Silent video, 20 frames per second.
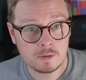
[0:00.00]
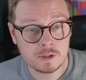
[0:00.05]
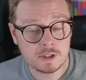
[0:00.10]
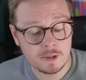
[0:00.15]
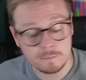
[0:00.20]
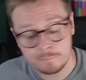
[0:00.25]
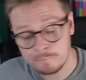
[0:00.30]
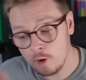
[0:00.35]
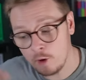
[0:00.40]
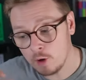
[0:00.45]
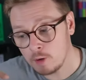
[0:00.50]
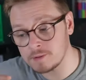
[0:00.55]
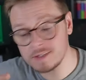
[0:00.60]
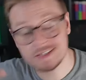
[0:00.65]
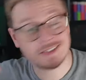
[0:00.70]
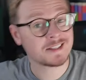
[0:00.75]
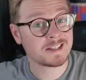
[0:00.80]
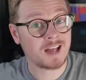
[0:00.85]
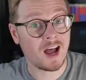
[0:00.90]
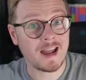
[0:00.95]
that follows the
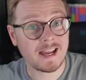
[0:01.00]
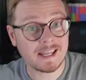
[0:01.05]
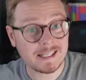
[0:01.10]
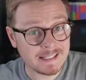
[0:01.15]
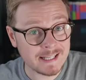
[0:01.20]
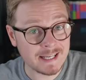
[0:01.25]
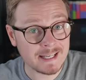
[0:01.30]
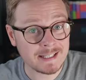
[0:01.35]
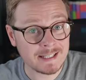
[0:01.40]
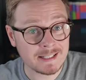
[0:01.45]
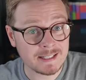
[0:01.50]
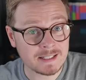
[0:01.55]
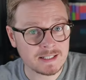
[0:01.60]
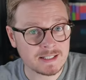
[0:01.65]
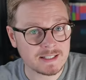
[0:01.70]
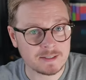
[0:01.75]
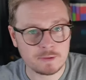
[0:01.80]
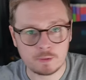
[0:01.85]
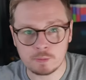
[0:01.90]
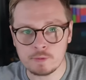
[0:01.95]

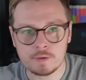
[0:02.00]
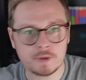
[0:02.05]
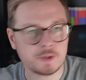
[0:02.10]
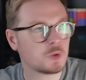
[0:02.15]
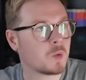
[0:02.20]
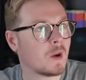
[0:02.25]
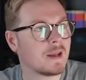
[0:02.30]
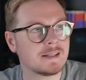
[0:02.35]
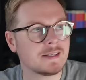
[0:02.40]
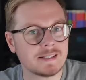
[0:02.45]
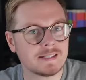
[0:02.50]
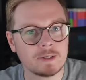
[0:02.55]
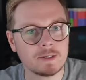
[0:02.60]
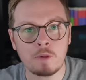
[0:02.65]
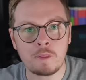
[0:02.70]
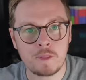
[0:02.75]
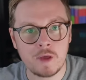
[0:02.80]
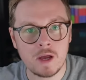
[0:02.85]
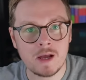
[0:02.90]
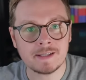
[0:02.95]
scientists through the 20 or
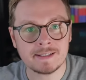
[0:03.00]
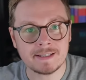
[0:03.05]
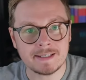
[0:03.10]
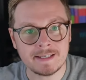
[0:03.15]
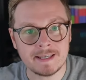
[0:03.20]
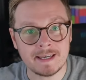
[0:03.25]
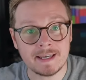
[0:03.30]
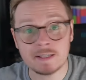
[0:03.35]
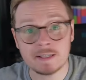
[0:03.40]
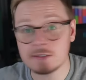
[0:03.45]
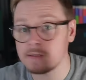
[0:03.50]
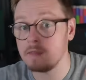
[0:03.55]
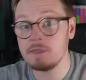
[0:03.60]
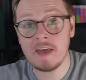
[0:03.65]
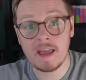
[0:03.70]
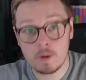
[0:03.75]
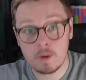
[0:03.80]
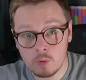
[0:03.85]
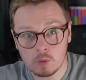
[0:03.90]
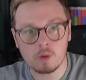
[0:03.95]
30 years that
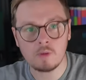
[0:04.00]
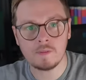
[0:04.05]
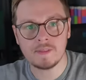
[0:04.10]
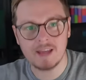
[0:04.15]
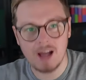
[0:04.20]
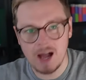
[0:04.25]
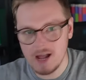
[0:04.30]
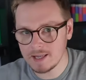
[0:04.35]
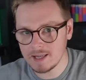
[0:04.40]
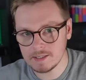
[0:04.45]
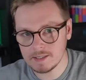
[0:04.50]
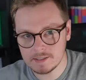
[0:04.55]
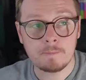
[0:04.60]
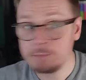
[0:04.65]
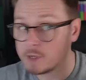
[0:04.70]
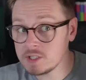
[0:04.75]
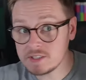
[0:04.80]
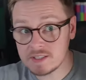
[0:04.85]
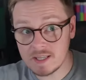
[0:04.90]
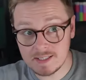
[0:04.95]
they were on the island,
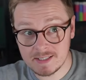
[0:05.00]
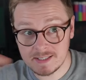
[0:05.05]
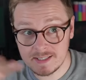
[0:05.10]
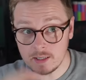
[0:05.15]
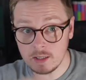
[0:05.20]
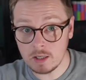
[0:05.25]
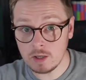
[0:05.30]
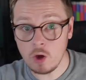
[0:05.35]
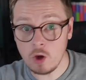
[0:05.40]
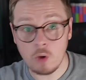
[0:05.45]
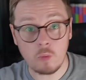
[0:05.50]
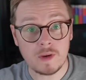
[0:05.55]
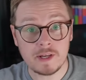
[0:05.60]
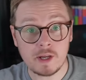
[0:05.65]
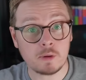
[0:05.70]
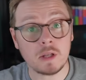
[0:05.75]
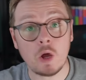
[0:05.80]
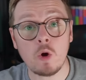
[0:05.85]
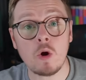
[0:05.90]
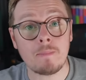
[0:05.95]
because there's still a lot we
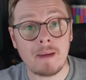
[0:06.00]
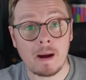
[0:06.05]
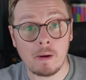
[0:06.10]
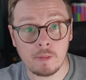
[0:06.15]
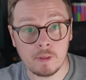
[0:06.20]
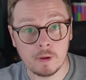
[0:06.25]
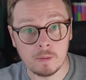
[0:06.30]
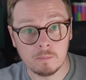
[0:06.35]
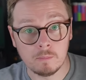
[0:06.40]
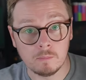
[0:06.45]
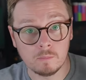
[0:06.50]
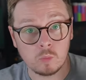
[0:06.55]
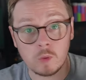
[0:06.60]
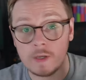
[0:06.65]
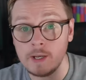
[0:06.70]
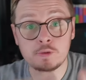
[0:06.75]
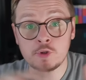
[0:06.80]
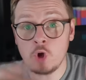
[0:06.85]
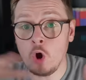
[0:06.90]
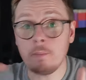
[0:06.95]
don't know about them. We
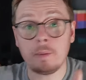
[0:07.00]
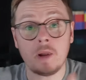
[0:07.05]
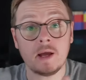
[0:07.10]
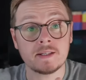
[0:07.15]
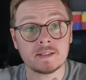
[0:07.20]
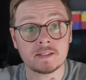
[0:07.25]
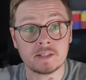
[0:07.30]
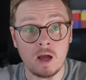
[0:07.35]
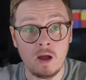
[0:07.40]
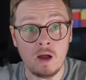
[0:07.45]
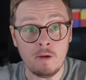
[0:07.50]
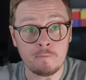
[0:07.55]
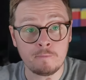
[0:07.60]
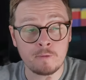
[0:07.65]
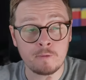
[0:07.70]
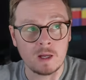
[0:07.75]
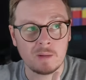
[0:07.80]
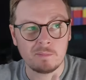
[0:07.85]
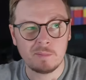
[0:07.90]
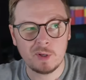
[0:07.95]
know top-line stuff,
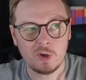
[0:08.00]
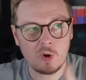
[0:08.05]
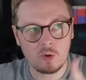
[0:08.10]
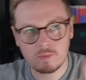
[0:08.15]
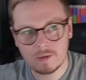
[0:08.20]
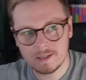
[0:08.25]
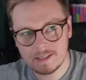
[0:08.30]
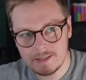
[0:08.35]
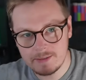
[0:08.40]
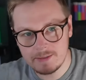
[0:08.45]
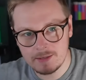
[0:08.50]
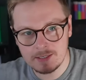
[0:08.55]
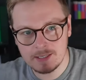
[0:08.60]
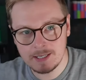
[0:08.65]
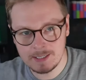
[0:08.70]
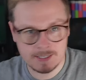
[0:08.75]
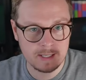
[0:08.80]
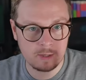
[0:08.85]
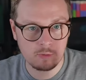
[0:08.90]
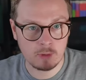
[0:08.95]
but not really the
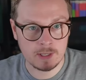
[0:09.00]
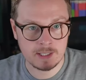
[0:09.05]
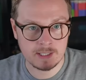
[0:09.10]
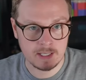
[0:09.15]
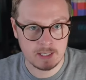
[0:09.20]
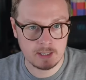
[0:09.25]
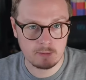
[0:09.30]
nitty gritty,